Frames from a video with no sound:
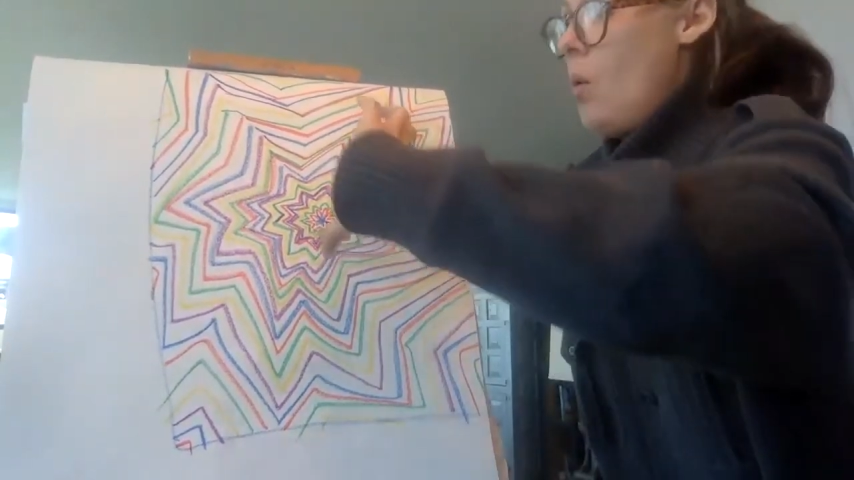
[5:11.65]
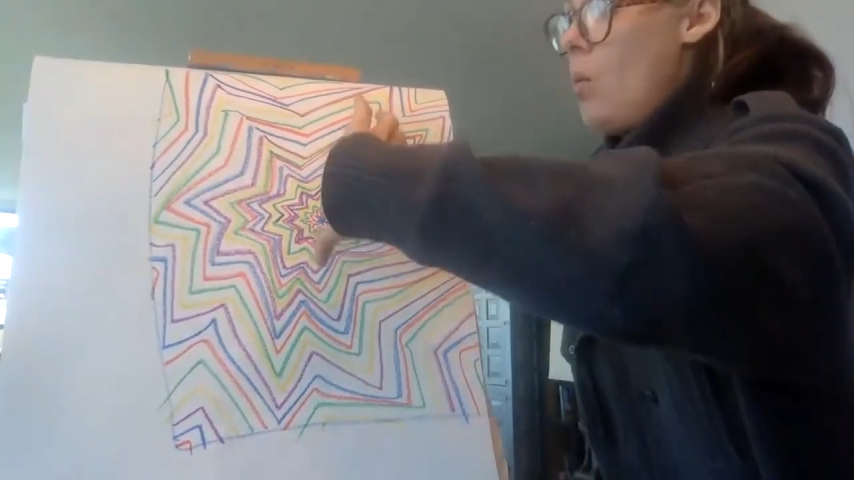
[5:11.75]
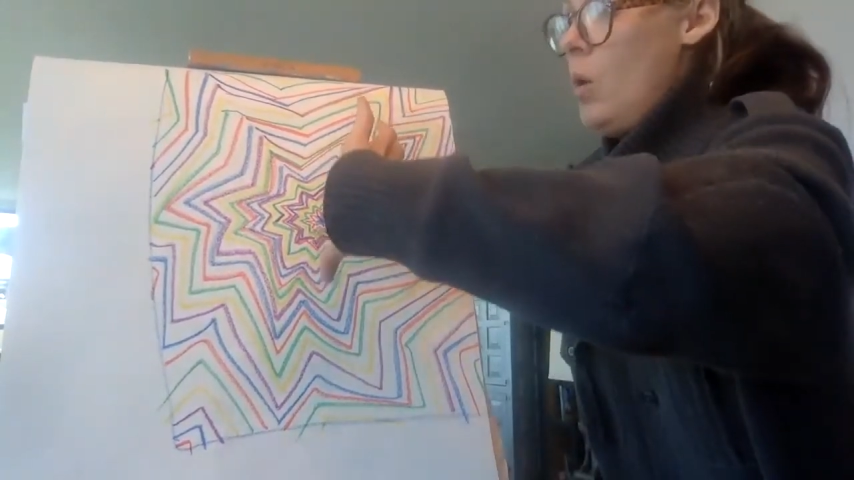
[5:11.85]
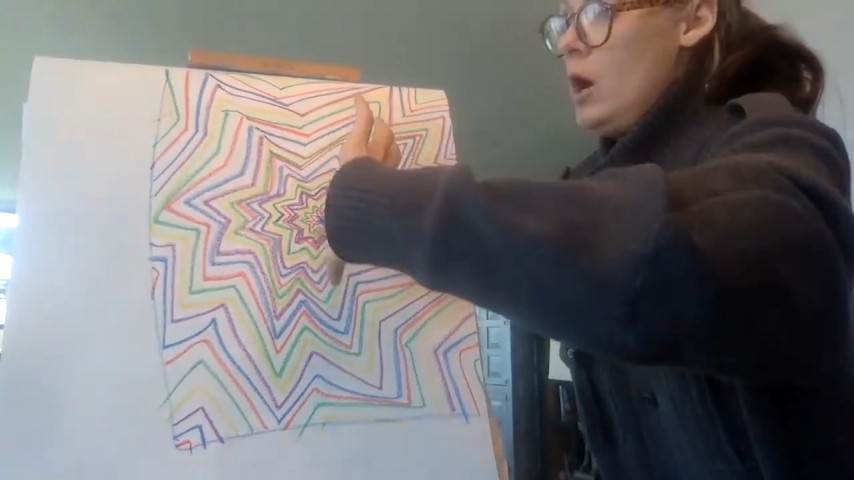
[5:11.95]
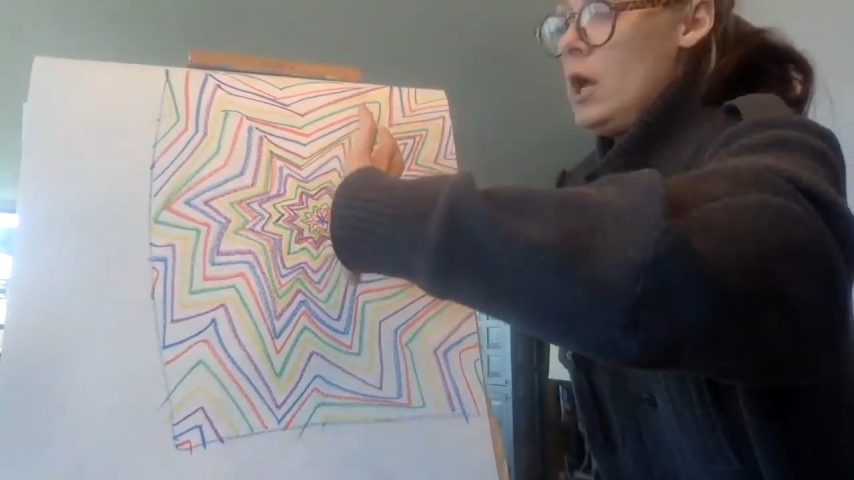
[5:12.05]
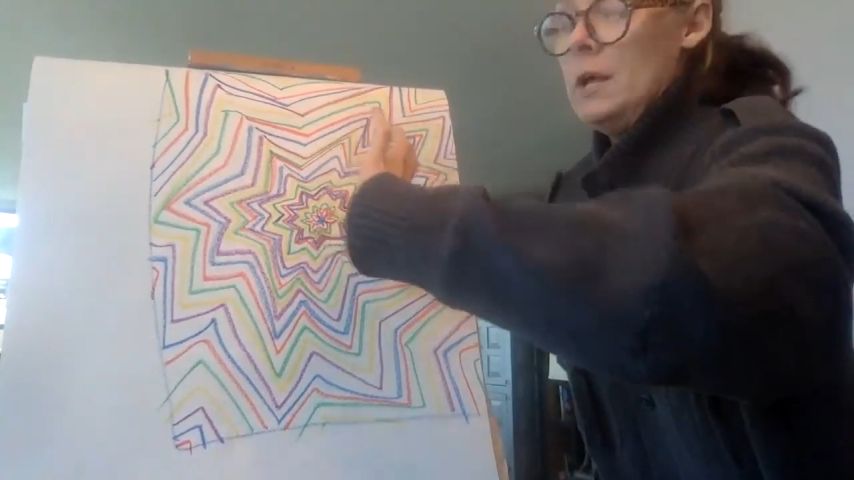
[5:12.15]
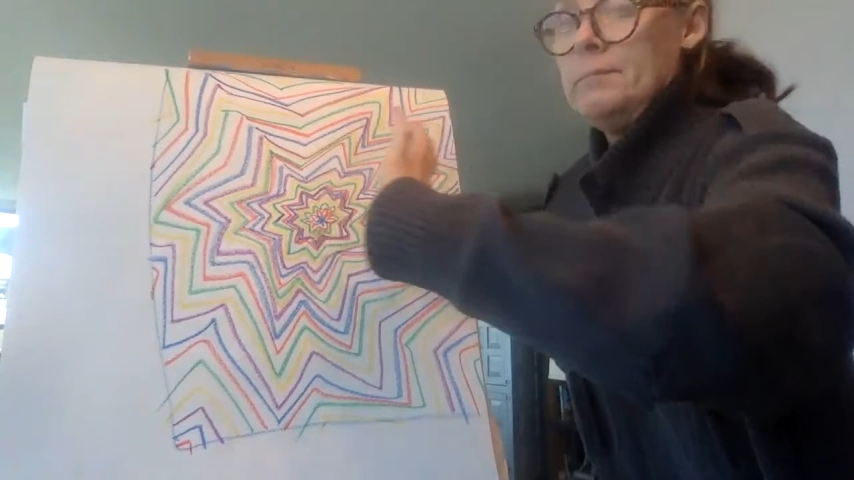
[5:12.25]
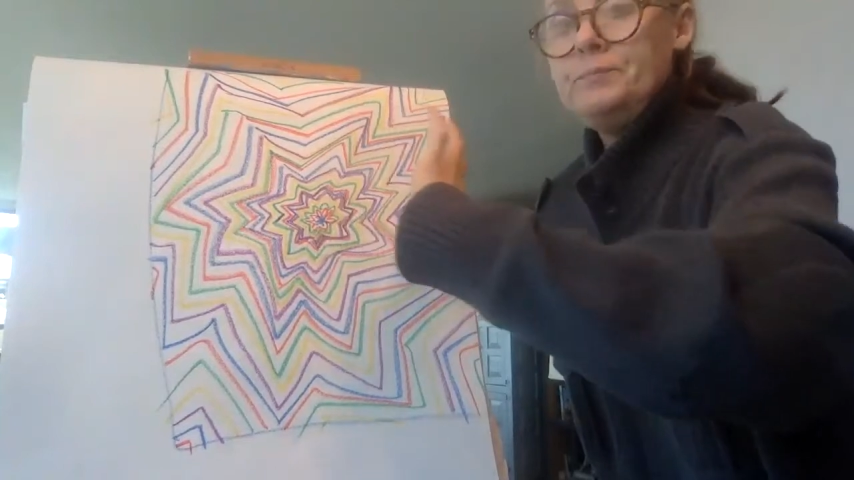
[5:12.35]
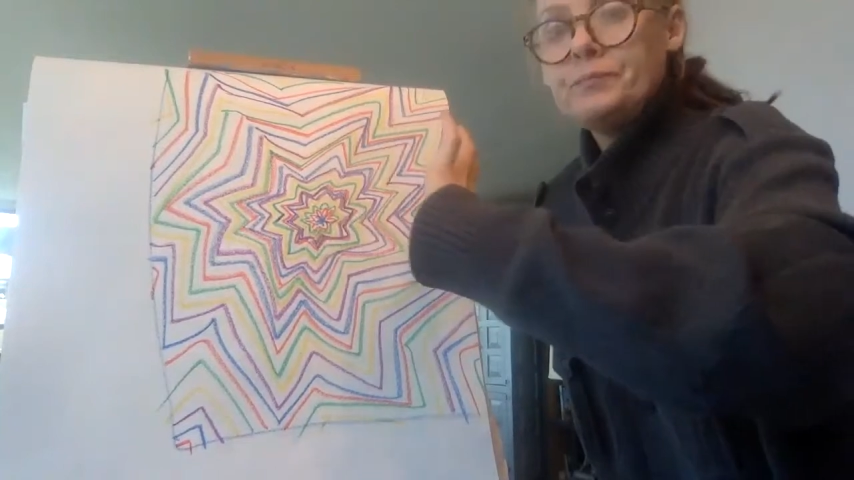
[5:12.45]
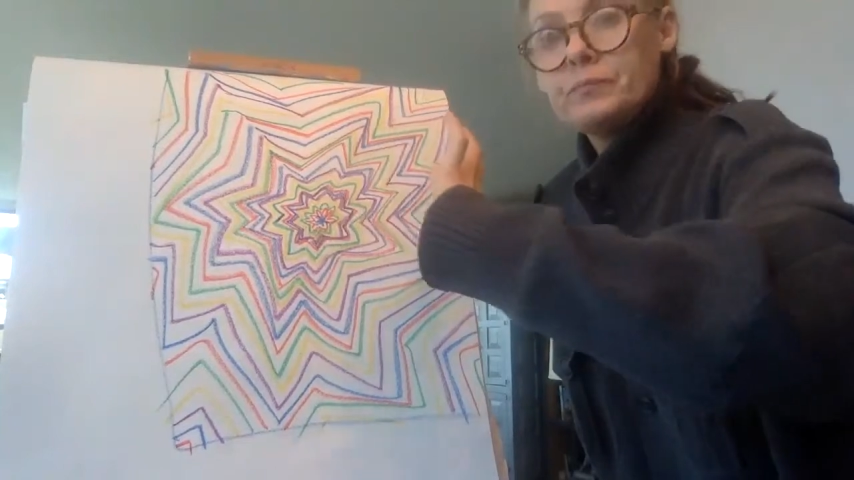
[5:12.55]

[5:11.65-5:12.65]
One,